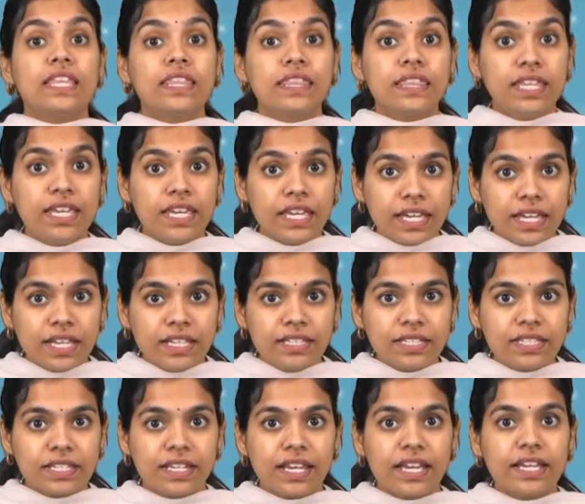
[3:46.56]
The
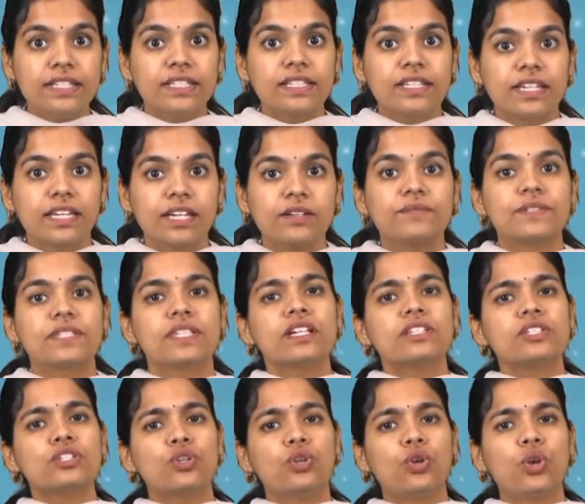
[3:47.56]
internet gives
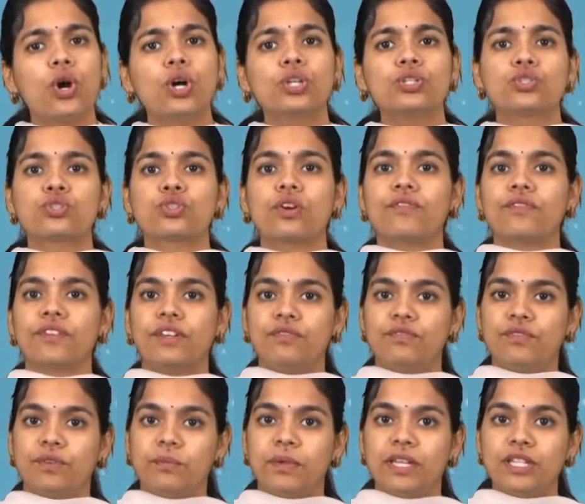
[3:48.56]
us lots of
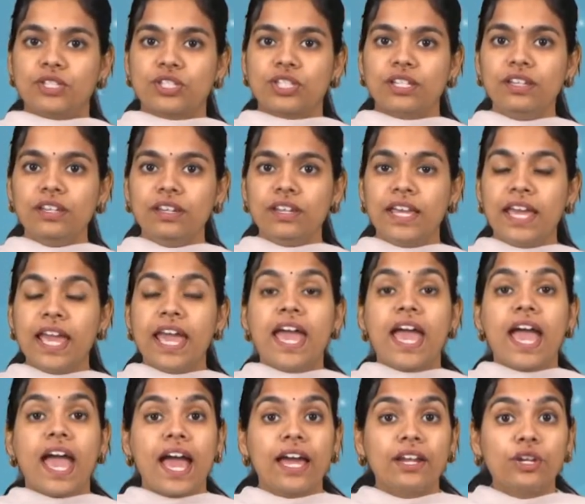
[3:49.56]
information
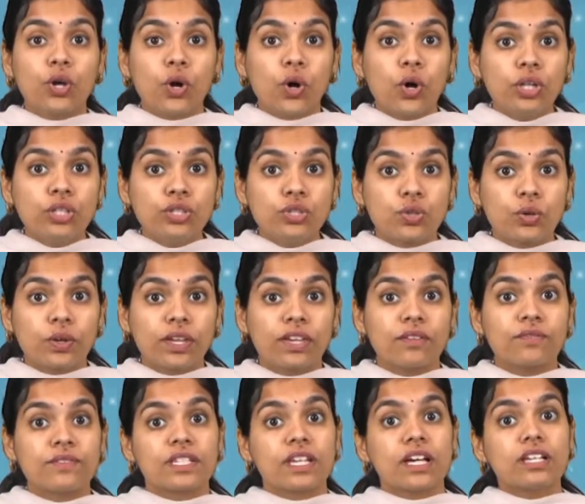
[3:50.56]
and also
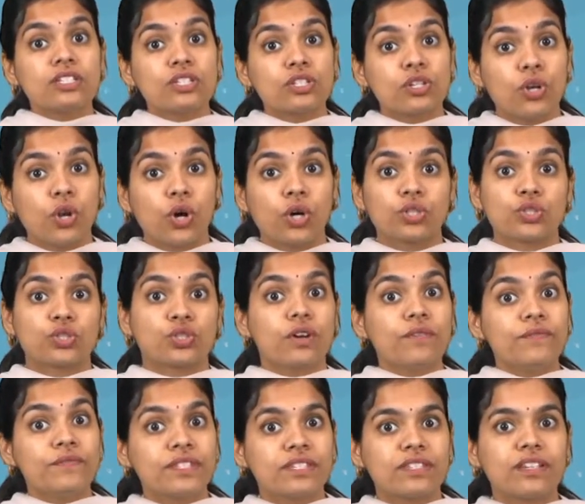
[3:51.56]
gives us lots
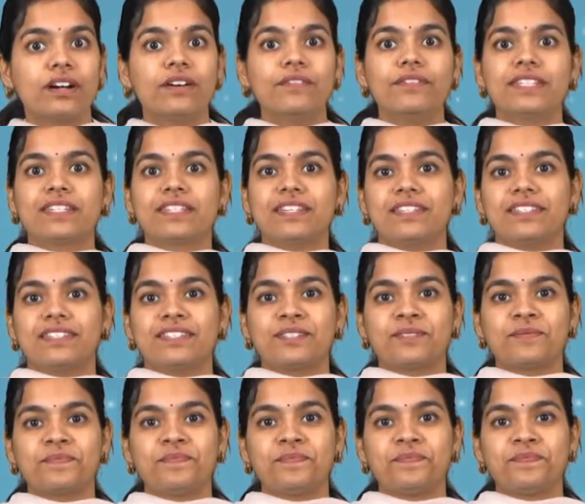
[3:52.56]
of services.
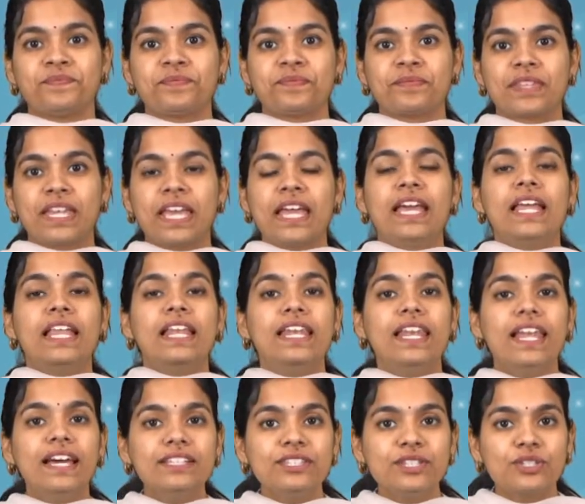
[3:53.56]

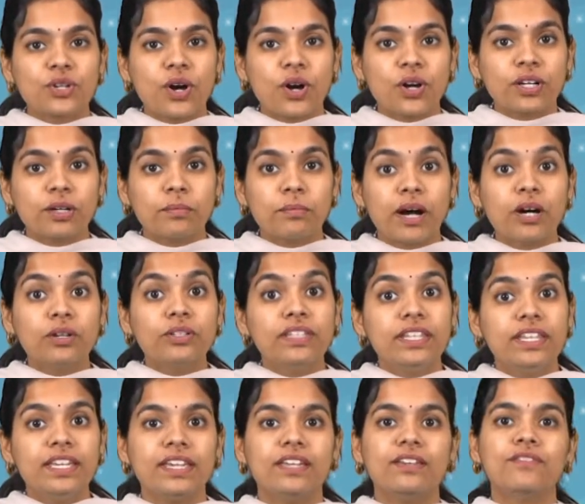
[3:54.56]
Let's talk about
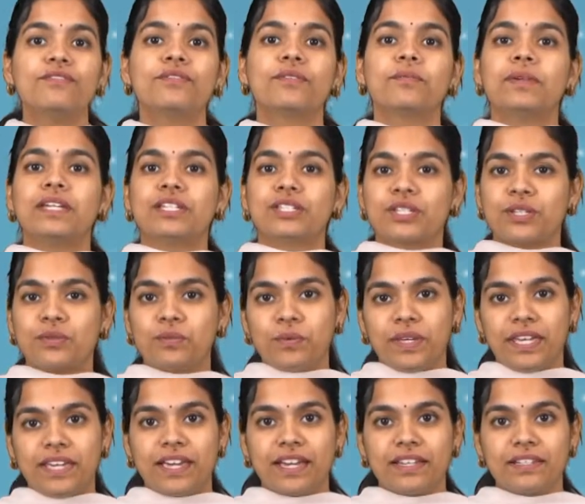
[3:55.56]
the information
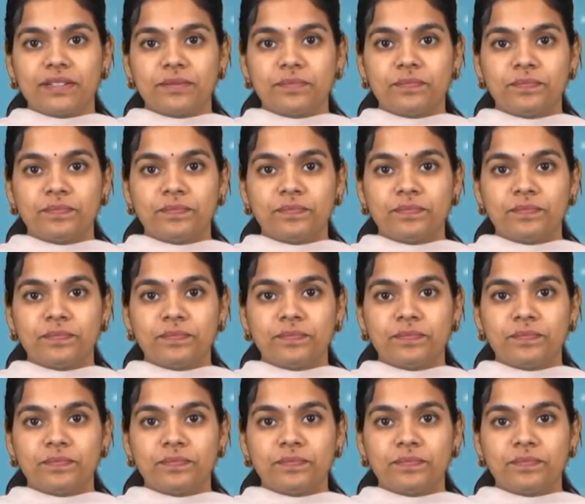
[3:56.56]
we get.